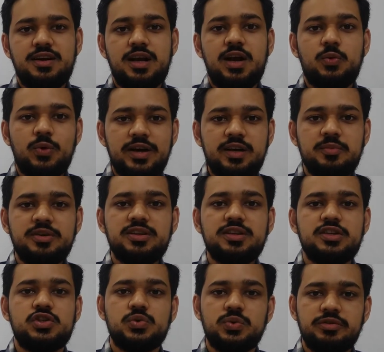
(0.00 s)
I recommend
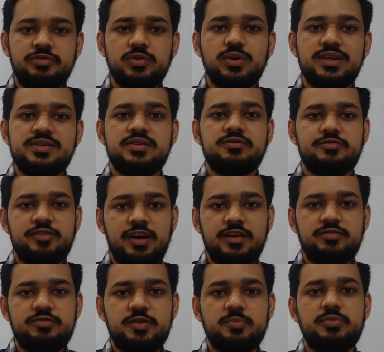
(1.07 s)
that you review lesson
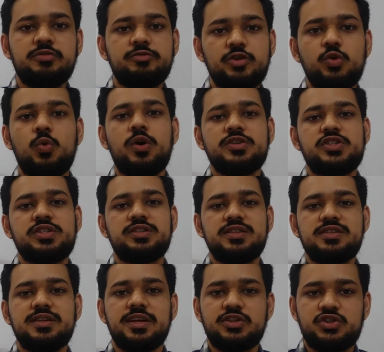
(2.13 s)
5 before watching
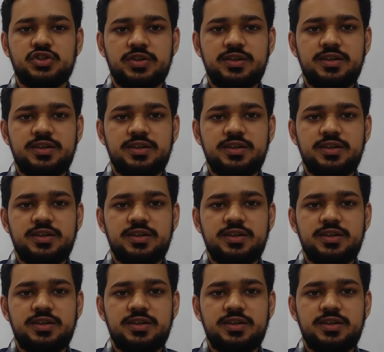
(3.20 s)
this lecture.